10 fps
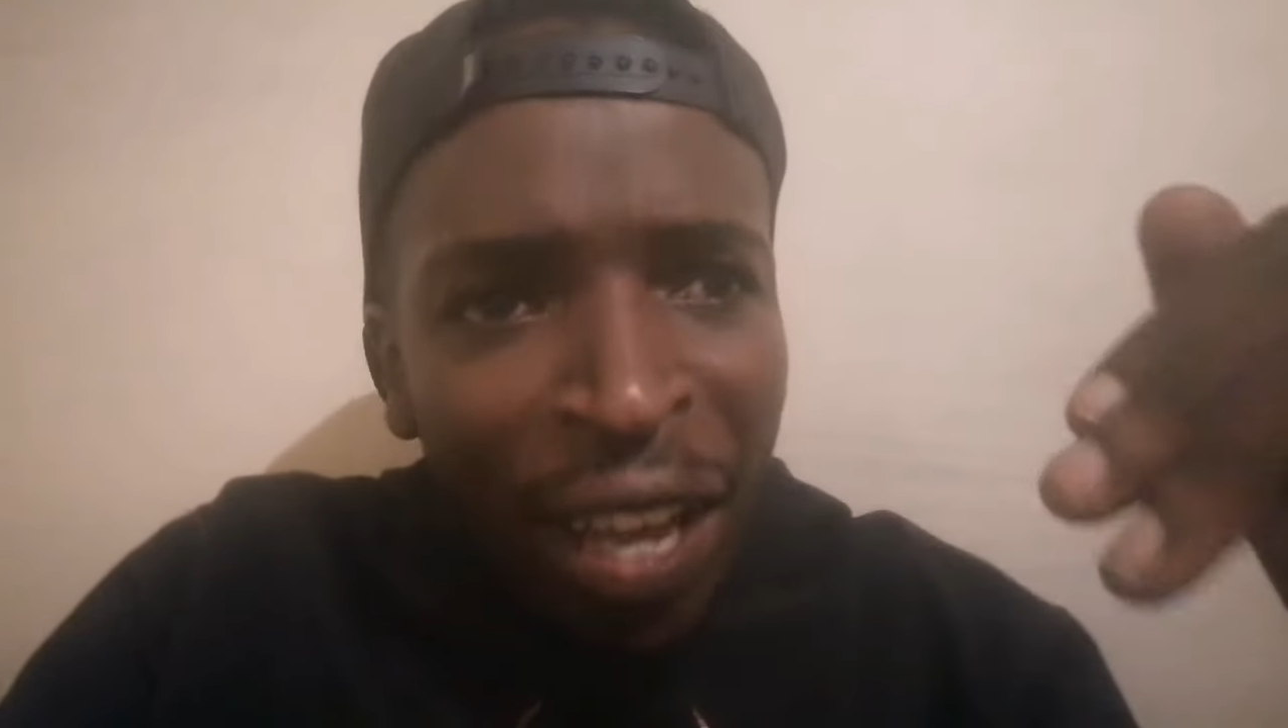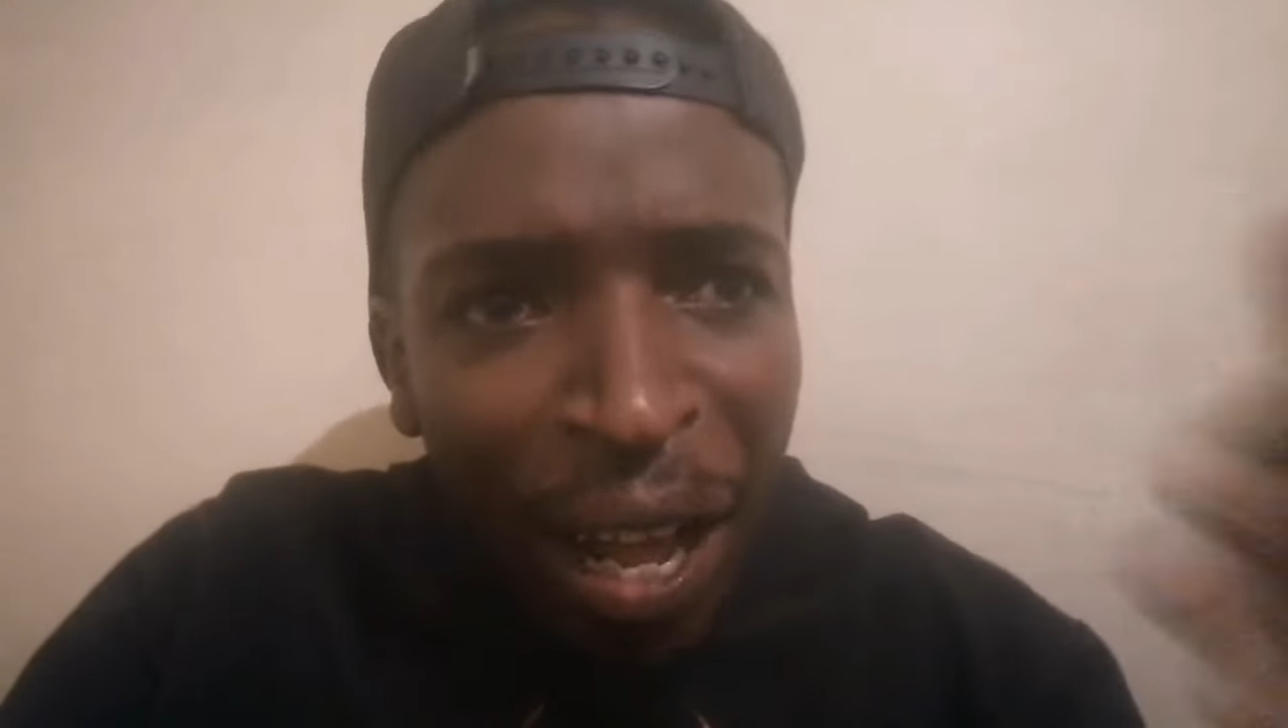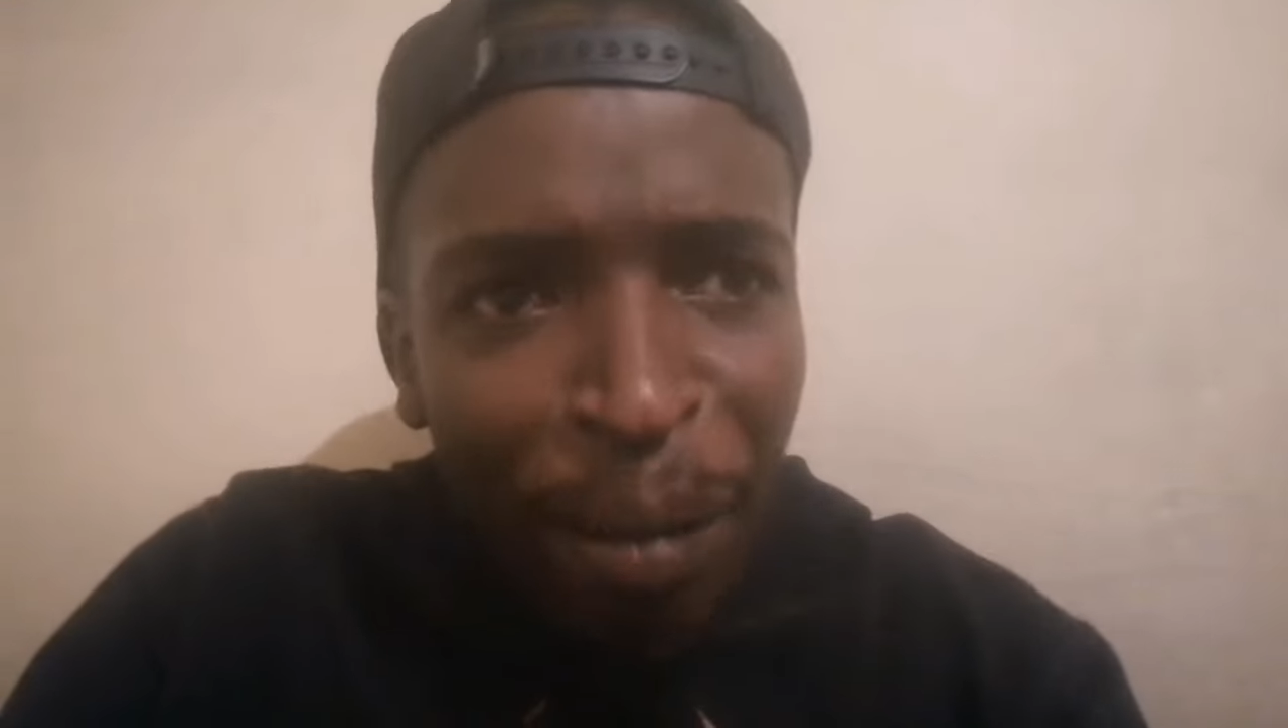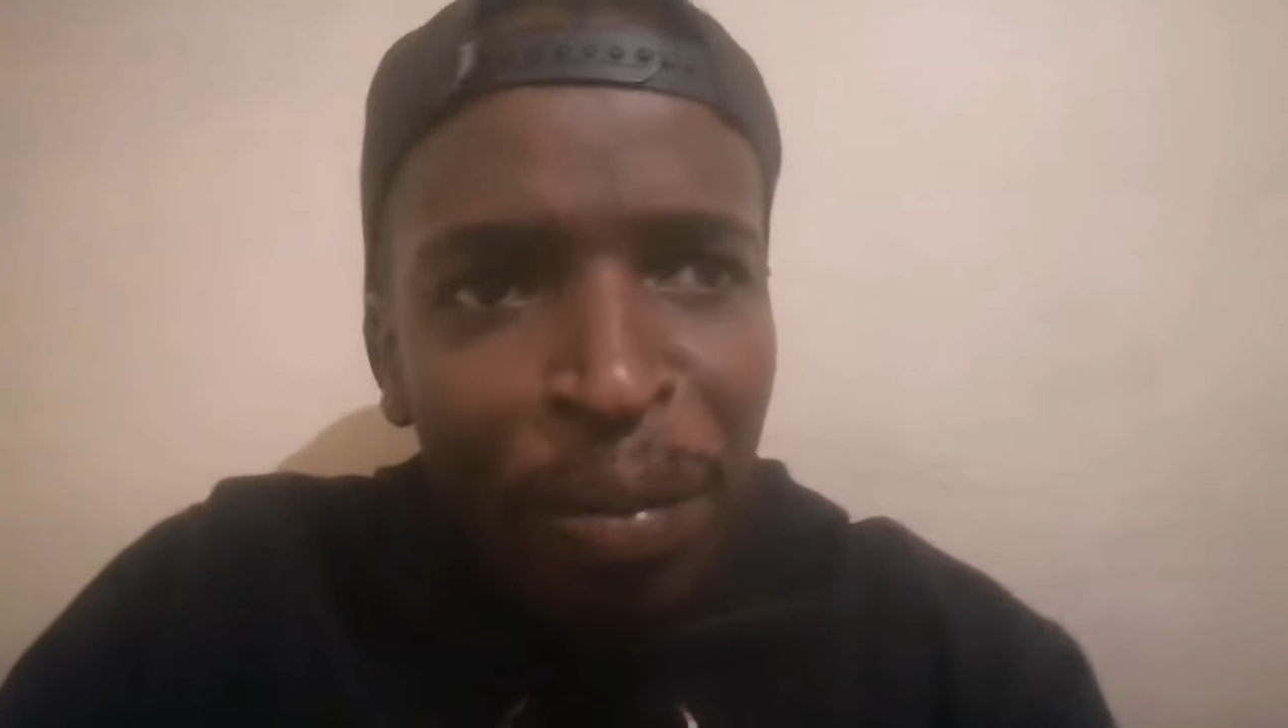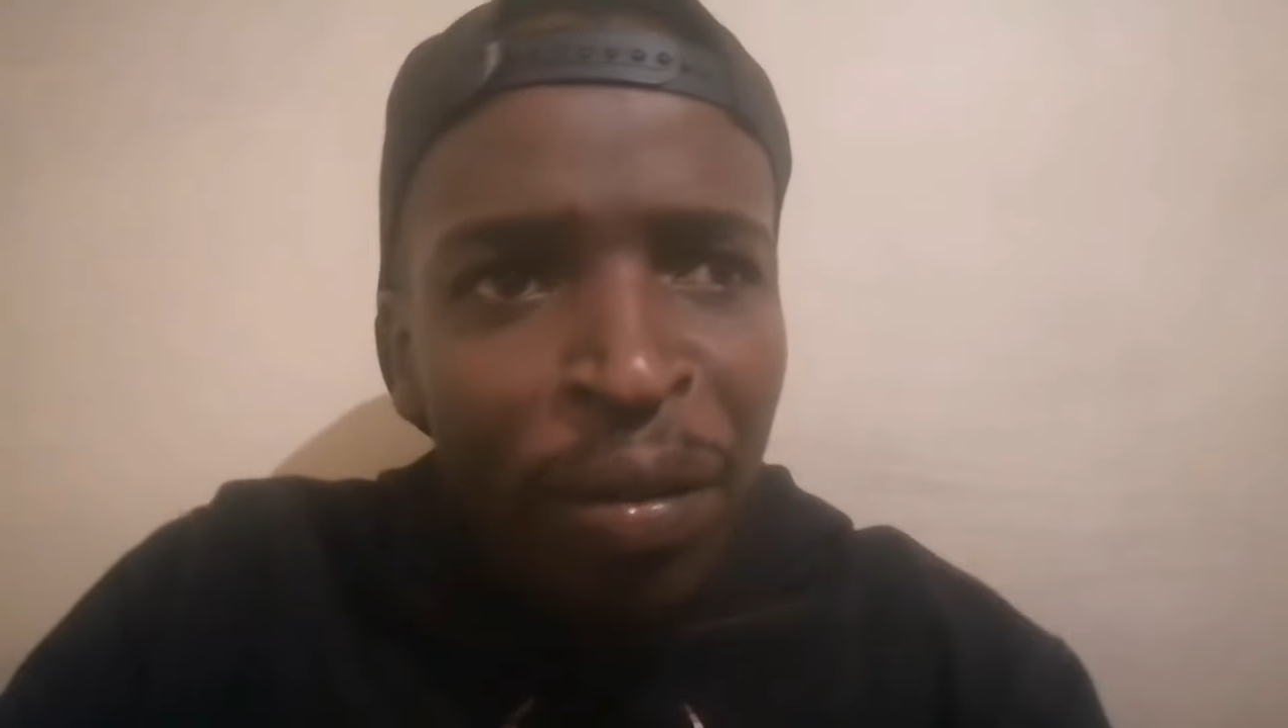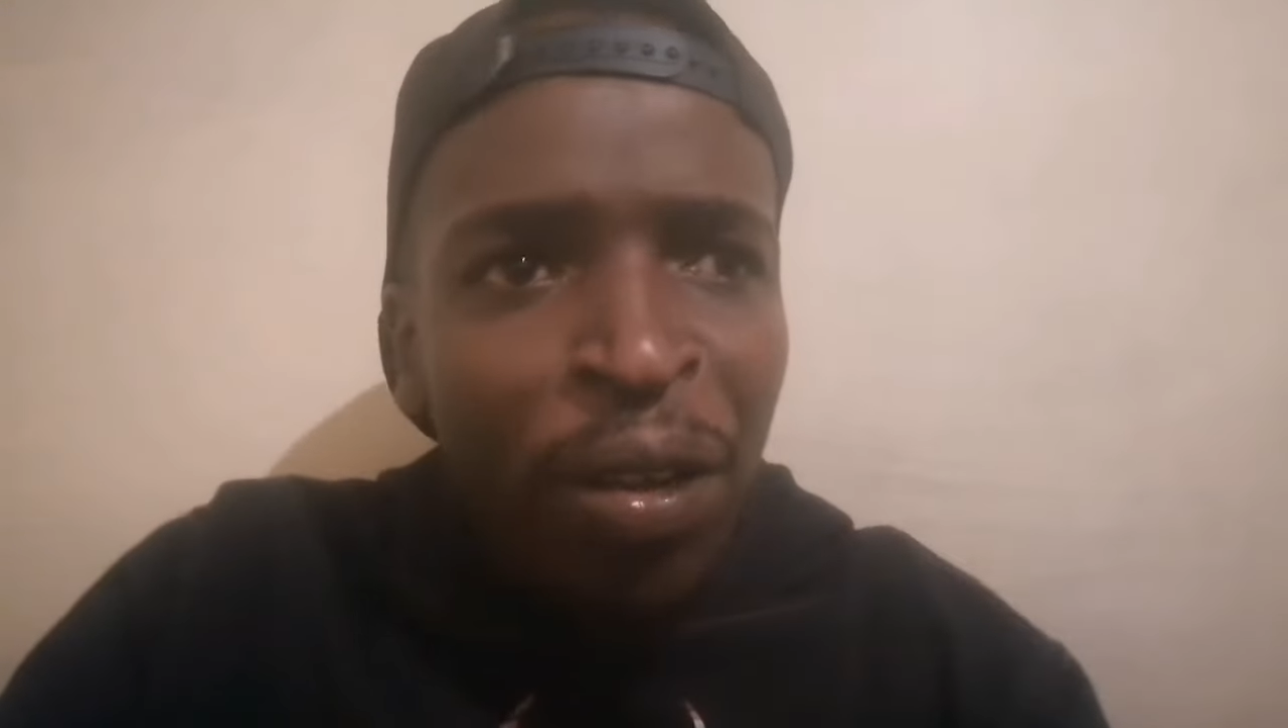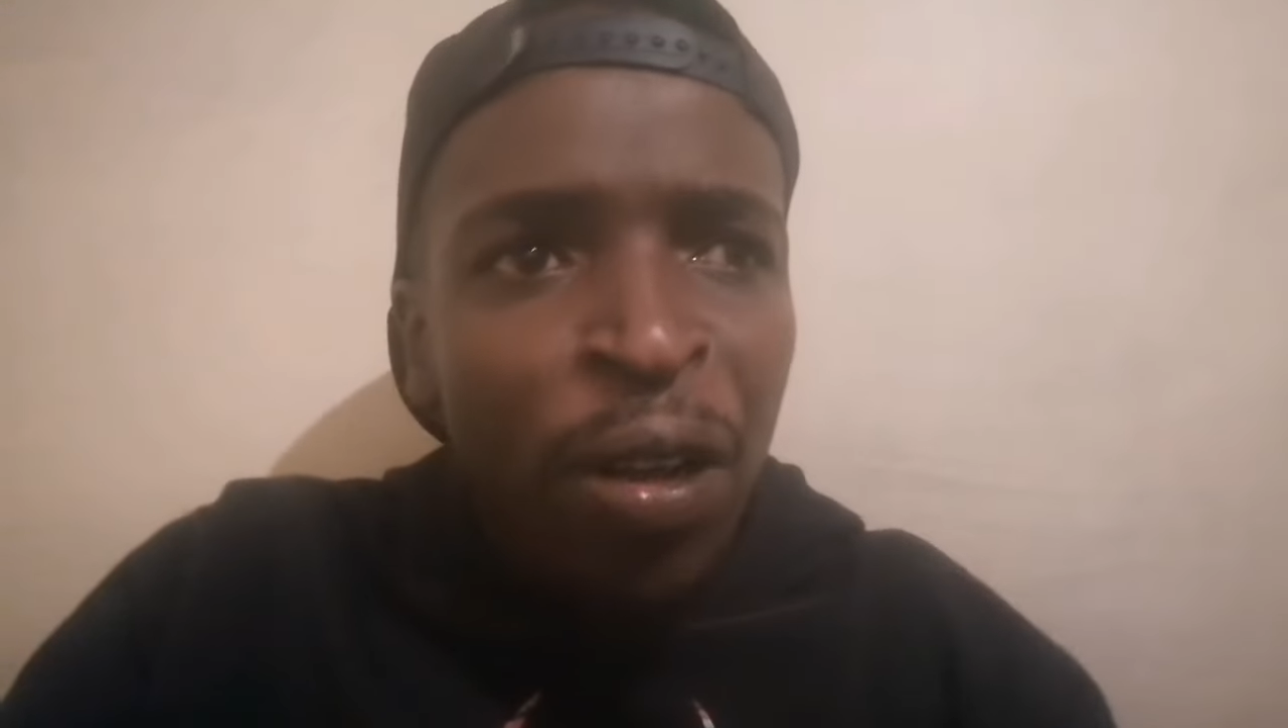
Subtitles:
help,